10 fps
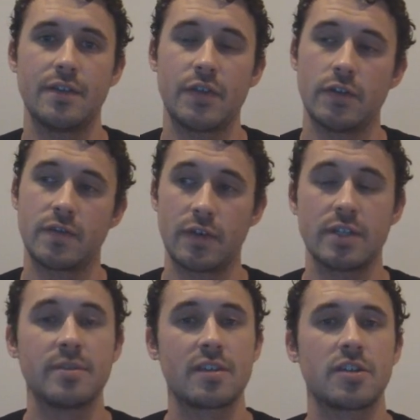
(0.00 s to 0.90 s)
So for
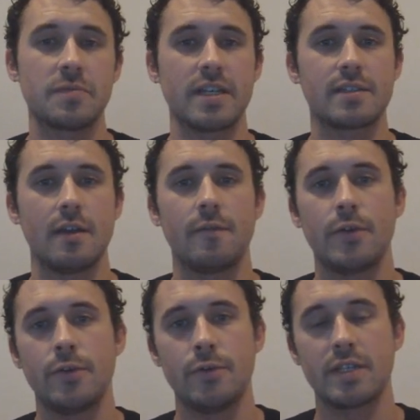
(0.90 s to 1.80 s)
someone such as myself
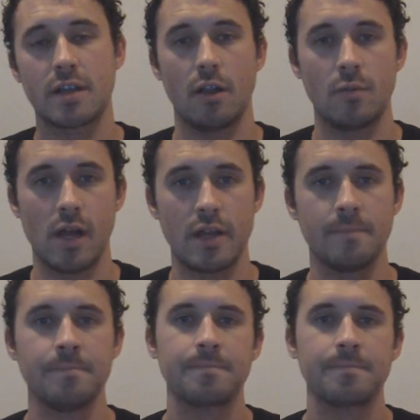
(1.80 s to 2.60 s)
who is colorblind,